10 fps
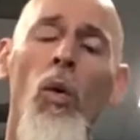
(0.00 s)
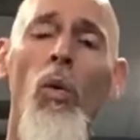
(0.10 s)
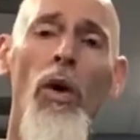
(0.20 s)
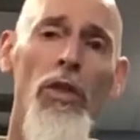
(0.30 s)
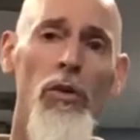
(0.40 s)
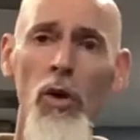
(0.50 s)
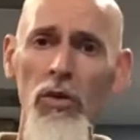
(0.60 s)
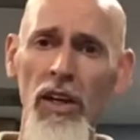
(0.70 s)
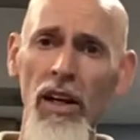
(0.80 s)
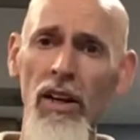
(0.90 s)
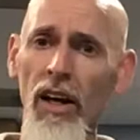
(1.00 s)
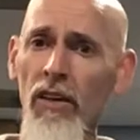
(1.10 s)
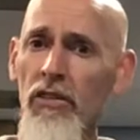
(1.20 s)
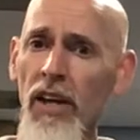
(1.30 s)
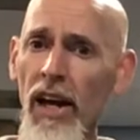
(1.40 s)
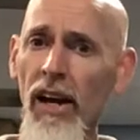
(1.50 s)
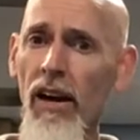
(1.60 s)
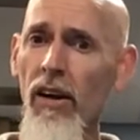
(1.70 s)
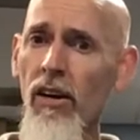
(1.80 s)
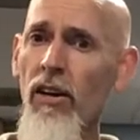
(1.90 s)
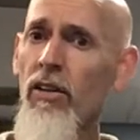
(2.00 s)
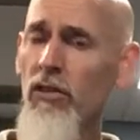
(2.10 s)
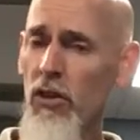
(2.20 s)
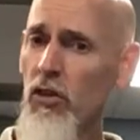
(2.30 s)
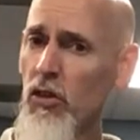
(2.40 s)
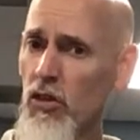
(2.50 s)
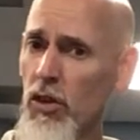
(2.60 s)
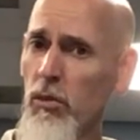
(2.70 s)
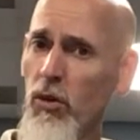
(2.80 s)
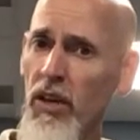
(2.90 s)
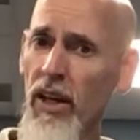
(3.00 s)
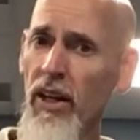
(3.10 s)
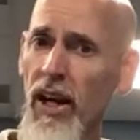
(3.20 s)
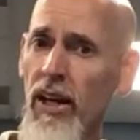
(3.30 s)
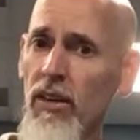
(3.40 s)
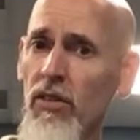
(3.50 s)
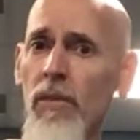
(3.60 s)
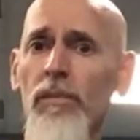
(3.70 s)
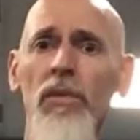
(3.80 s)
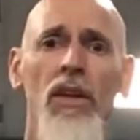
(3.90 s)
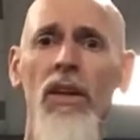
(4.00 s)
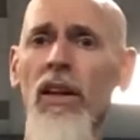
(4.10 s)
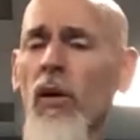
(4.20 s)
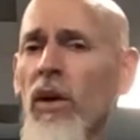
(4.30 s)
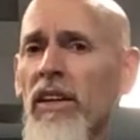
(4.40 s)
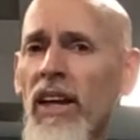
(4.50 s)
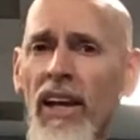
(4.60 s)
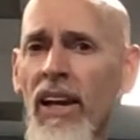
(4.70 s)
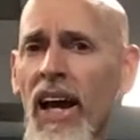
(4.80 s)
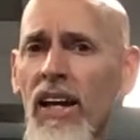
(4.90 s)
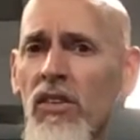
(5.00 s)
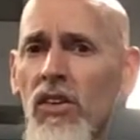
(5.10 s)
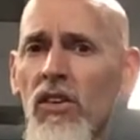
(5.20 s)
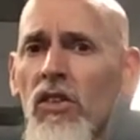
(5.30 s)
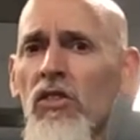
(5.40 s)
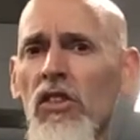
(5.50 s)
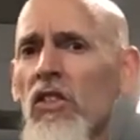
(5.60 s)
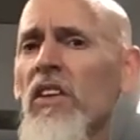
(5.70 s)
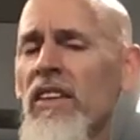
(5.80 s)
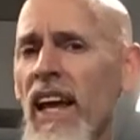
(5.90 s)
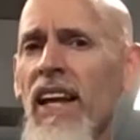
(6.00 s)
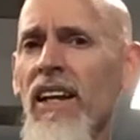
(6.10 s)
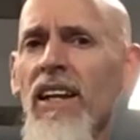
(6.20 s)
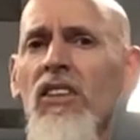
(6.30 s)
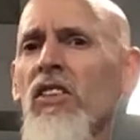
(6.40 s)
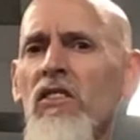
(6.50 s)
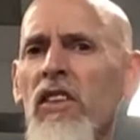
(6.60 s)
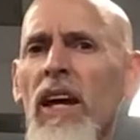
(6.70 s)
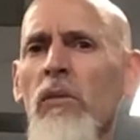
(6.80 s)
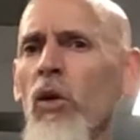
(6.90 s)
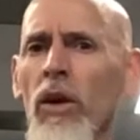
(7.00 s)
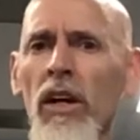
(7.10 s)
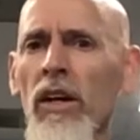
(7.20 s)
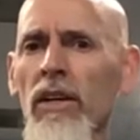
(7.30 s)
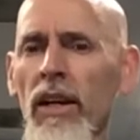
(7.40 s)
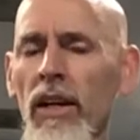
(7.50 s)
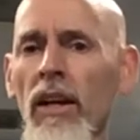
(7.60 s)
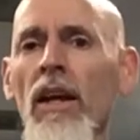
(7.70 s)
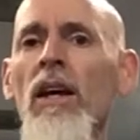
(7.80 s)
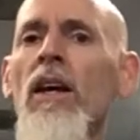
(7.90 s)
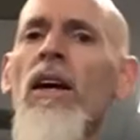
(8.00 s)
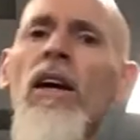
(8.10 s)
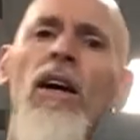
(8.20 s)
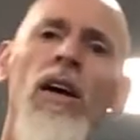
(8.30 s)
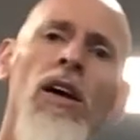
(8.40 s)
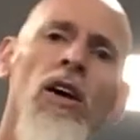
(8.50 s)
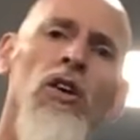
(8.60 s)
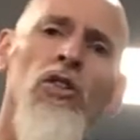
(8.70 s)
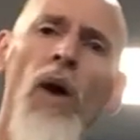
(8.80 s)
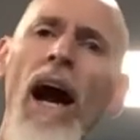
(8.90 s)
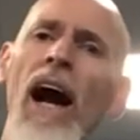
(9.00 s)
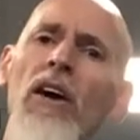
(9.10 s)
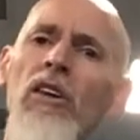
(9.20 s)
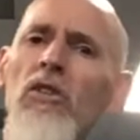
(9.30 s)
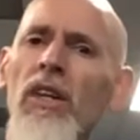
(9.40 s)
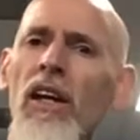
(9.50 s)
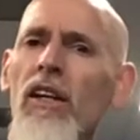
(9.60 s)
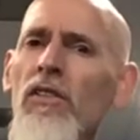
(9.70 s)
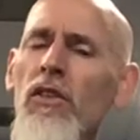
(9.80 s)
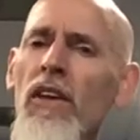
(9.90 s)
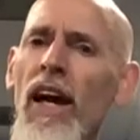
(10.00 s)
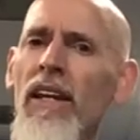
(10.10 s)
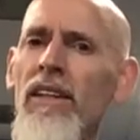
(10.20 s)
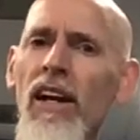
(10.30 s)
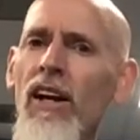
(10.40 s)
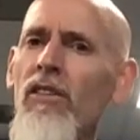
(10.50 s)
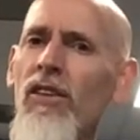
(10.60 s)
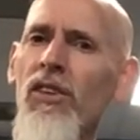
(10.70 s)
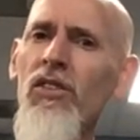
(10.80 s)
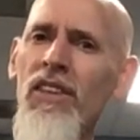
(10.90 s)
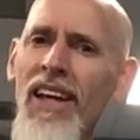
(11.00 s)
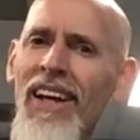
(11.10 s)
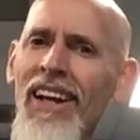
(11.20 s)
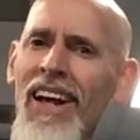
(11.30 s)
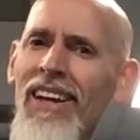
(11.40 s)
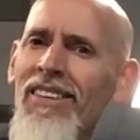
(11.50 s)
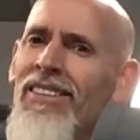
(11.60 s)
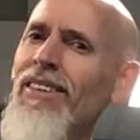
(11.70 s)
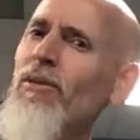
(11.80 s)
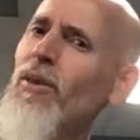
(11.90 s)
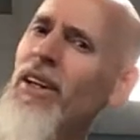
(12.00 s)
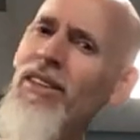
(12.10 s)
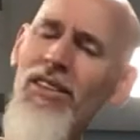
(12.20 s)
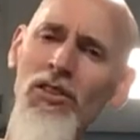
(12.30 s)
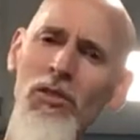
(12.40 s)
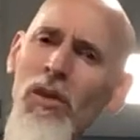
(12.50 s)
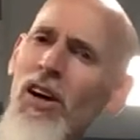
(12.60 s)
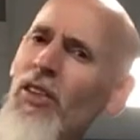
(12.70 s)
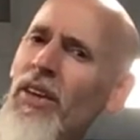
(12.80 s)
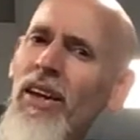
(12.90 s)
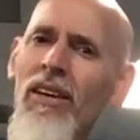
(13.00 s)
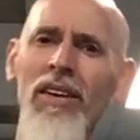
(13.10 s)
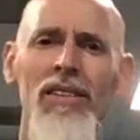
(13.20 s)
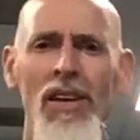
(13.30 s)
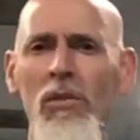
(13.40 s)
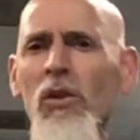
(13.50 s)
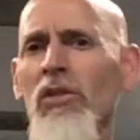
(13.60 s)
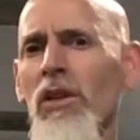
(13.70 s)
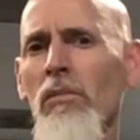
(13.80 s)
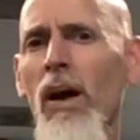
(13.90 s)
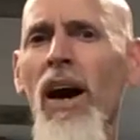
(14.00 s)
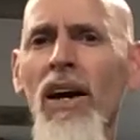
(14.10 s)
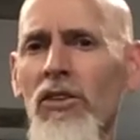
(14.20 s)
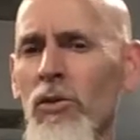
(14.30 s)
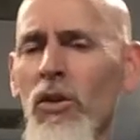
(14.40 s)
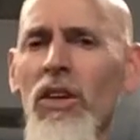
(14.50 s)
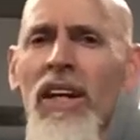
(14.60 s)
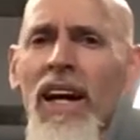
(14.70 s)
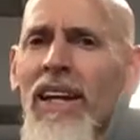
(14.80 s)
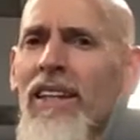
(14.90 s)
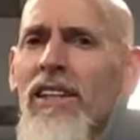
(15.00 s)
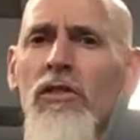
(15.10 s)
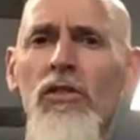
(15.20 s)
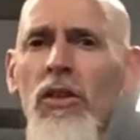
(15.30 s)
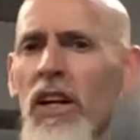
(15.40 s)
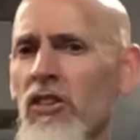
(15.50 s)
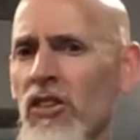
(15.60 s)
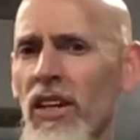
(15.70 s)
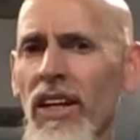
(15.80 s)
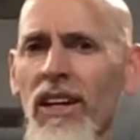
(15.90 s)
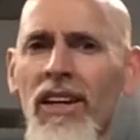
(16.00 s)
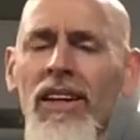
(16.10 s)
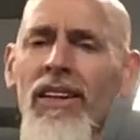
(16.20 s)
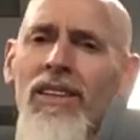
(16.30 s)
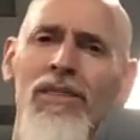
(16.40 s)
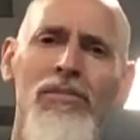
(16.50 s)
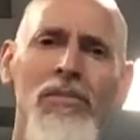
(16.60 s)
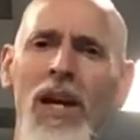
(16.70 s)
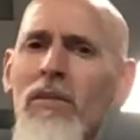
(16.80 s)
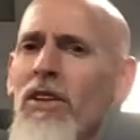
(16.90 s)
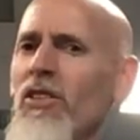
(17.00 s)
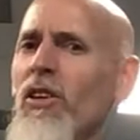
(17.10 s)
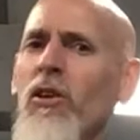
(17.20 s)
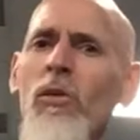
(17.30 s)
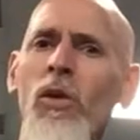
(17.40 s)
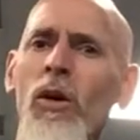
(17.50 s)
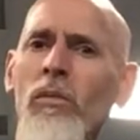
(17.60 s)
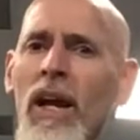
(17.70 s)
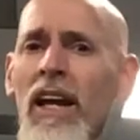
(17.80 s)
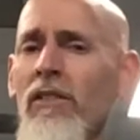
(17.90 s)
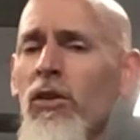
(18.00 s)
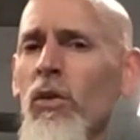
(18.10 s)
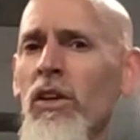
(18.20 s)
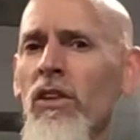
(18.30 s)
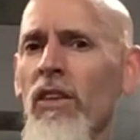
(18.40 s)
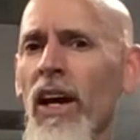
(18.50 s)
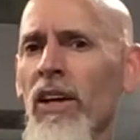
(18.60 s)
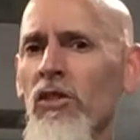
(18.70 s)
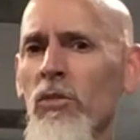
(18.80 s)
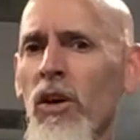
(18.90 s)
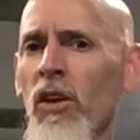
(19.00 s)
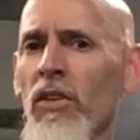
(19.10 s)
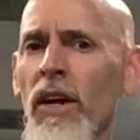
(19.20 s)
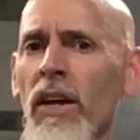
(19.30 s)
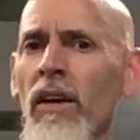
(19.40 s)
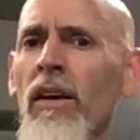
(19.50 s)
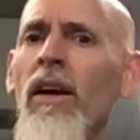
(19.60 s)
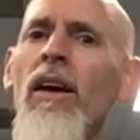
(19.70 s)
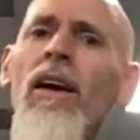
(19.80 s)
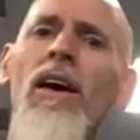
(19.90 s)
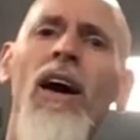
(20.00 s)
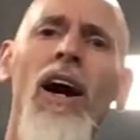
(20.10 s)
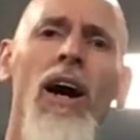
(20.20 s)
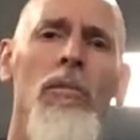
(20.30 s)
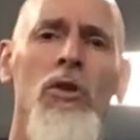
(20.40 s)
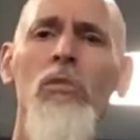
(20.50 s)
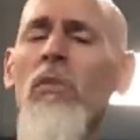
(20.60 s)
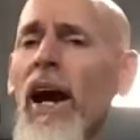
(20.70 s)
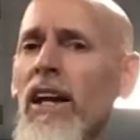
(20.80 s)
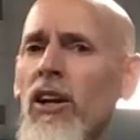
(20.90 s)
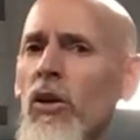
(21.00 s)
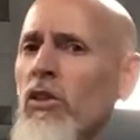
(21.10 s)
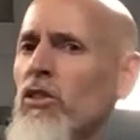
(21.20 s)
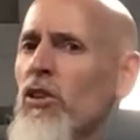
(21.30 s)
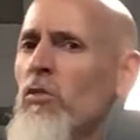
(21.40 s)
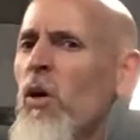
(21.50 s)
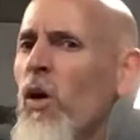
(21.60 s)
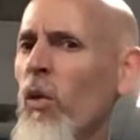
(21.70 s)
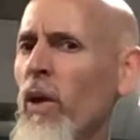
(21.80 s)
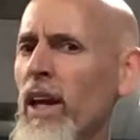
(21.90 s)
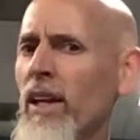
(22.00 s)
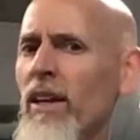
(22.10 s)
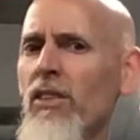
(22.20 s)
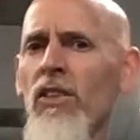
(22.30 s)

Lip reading: with a rotator cuff tear versus a simple tendonitis. Now what a tendonitis is just the tendon is inflamed or irritated. So how do you tell if you've got a tear versus a tendonitis? When it's a small tear, it's almost impossible to kind of differentiate it. Maybe it's a little more painful when you've got a small tear. You might notice there's more weakness